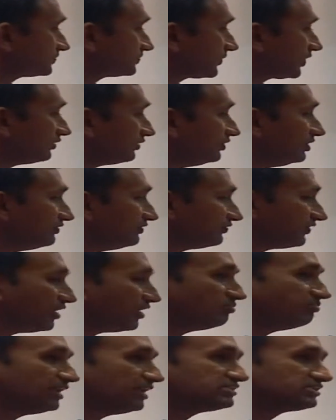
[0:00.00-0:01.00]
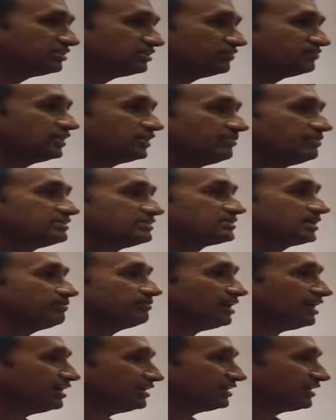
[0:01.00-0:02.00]
We found mention of them in some
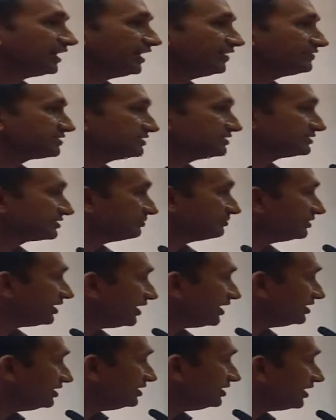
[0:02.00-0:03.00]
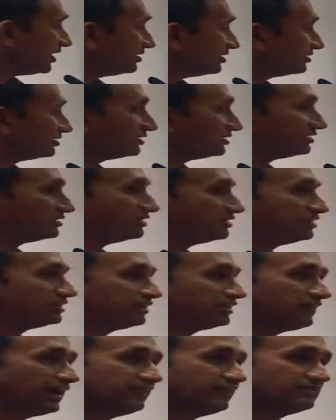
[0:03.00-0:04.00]
archives, in some diary, and
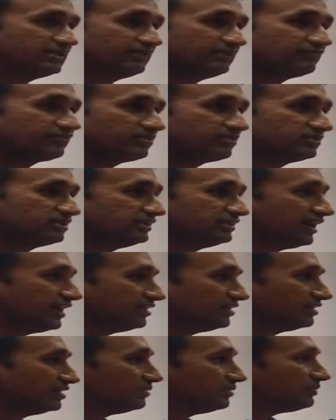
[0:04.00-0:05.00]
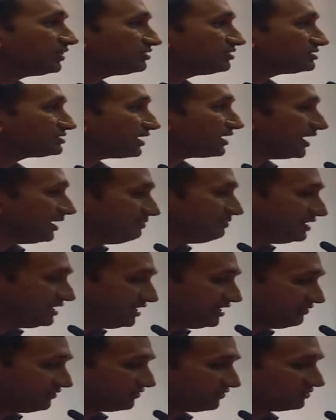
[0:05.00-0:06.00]
revived them from the dead. Because I
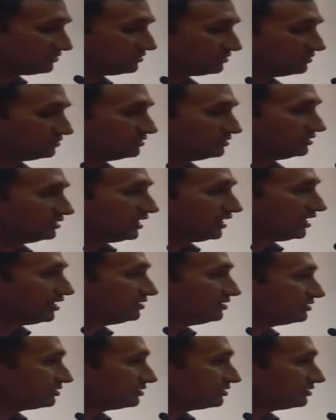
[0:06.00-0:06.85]
believe, and